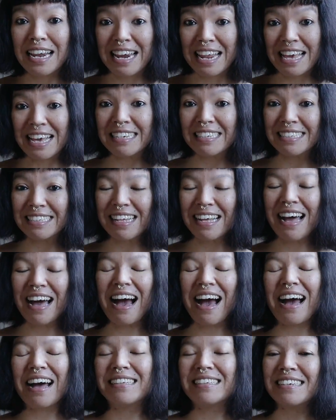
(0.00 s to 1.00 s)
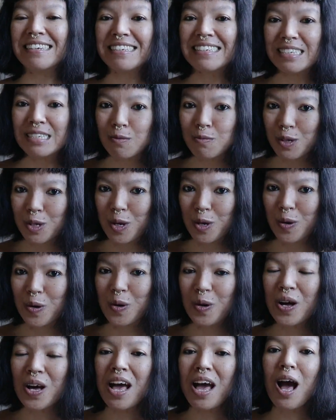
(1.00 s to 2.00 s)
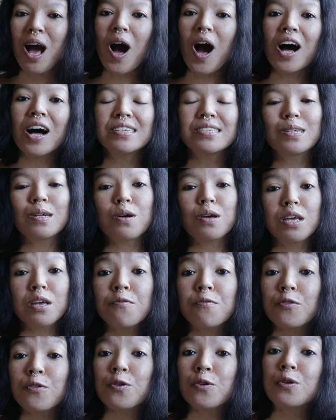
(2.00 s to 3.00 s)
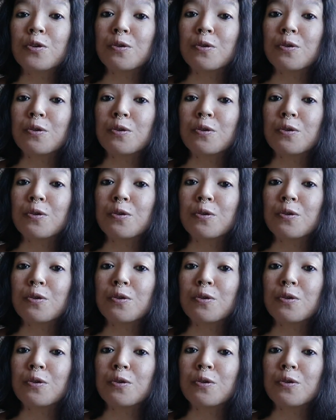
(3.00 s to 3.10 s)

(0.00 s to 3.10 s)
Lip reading: links under this video. Also, if you